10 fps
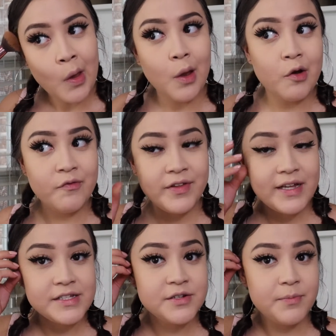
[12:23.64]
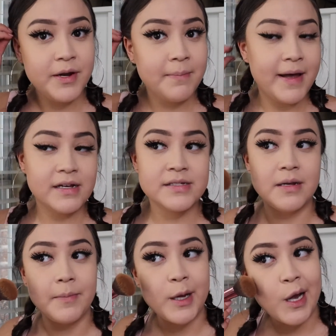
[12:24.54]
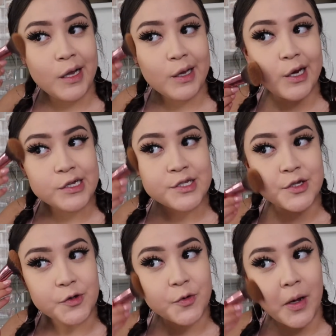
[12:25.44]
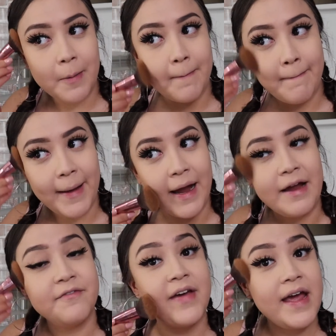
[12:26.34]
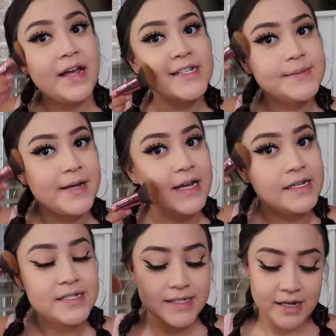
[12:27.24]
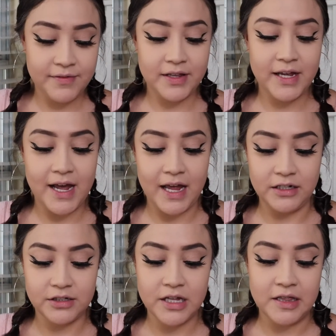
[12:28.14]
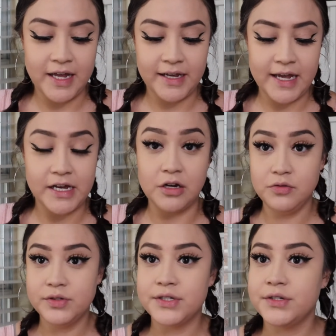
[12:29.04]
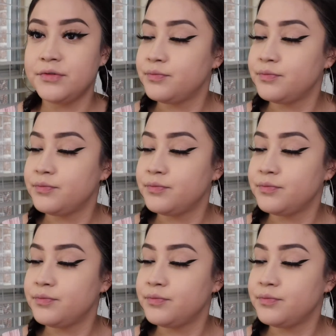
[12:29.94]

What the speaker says: hopefully to bring back some color to my face, because I feel like I look like a ghost.